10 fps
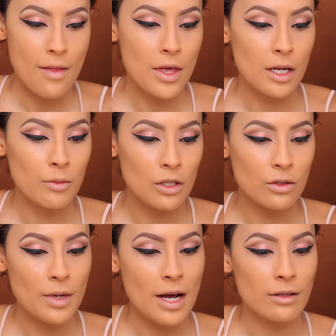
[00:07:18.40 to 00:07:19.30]
And then I'm gonna
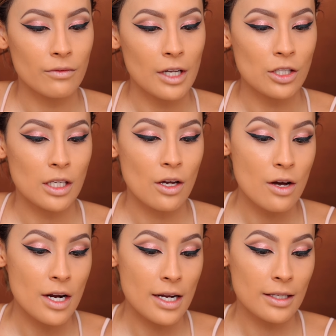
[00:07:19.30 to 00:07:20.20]
use my House of Lashes
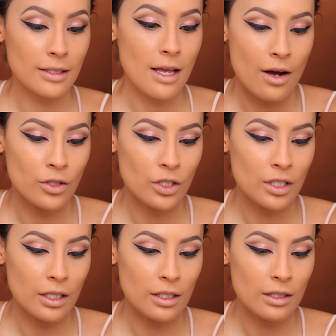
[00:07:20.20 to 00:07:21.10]
Iconics. I was
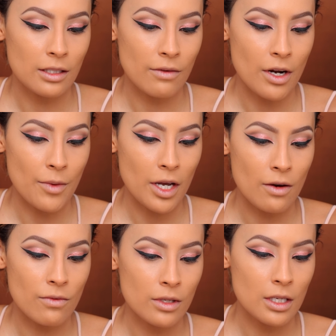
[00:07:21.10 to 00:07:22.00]
just telling Steven, I'm like, I
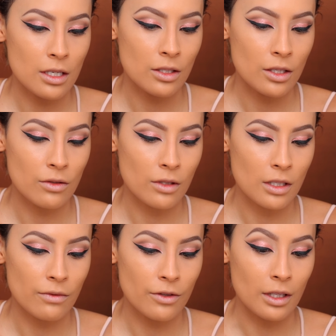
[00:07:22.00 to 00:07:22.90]
really need to start
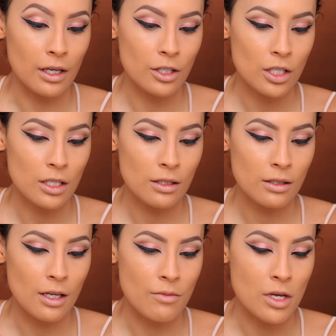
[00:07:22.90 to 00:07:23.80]
using different
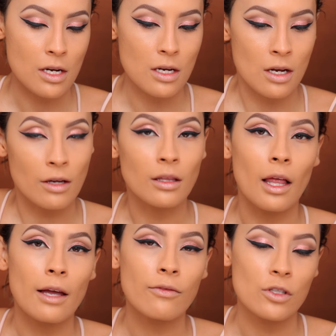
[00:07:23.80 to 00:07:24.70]
lashes. I mean, not in
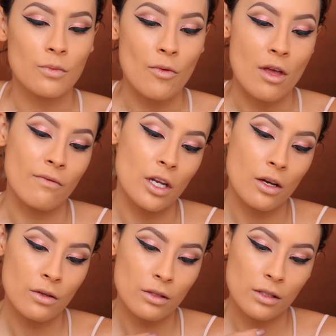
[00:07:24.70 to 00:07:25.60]
life, just maybe in
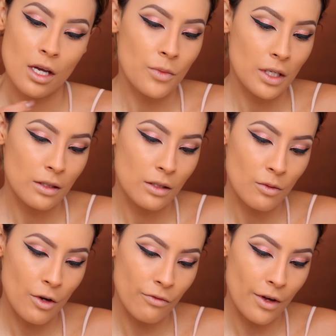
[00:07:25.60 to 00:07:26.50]
videos, because these
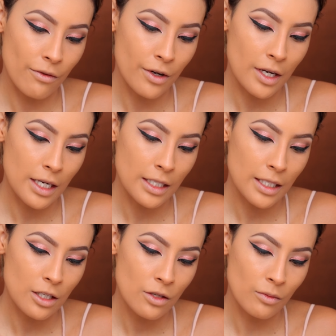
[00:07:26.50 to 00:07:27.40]
are my favorite and I
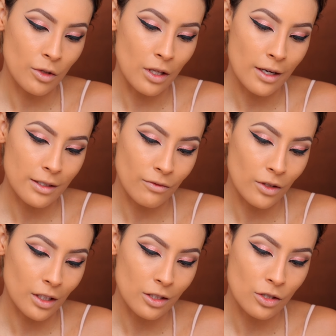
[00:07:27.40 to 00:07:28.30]
tend to use them a lot because I
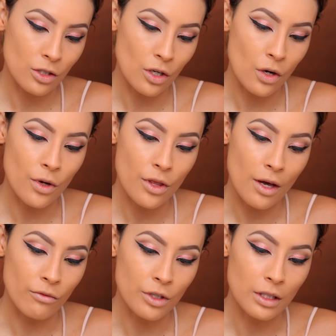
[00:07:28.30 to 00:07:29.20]
feel like they just go with
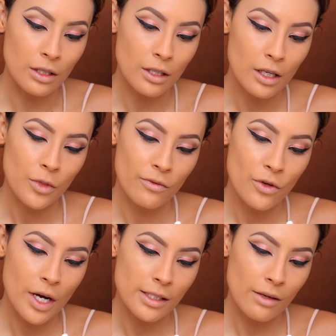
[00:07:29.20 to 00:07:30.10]
every look. But if
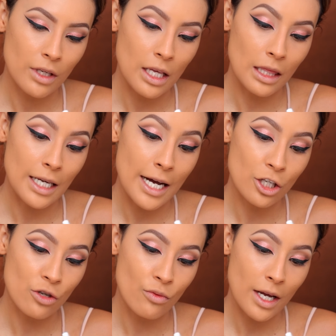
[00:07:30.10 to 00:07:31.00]
you guys have any
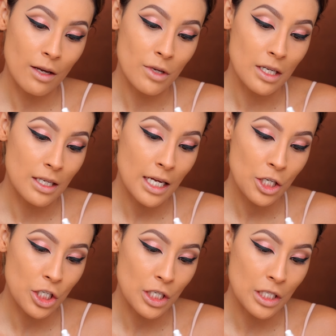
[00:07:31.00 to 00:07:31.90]
lash
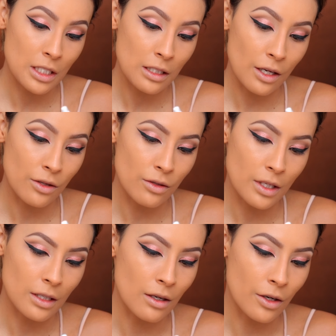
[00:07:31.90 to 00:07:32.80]
recommendations other
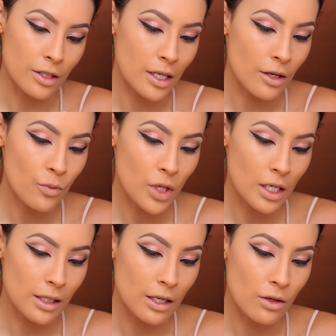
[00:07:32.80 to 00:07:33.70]
than Ardell,
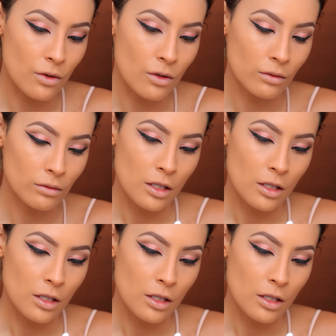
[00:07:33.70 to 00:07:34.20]
because I know,